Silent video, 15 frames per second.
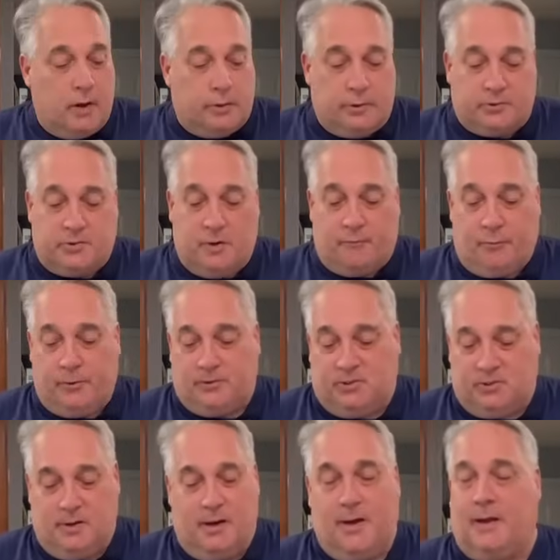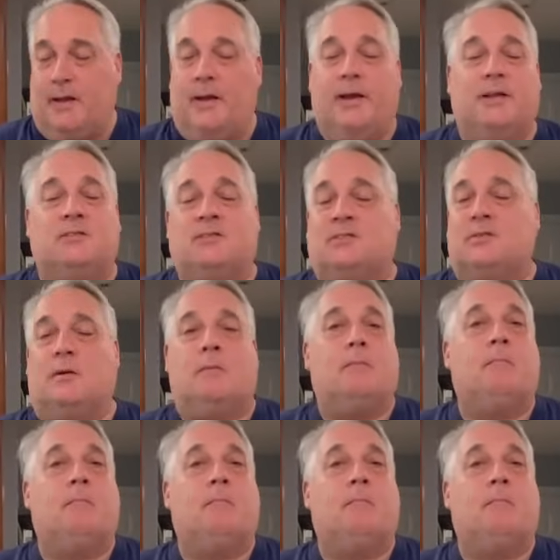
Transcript: other difference, and it's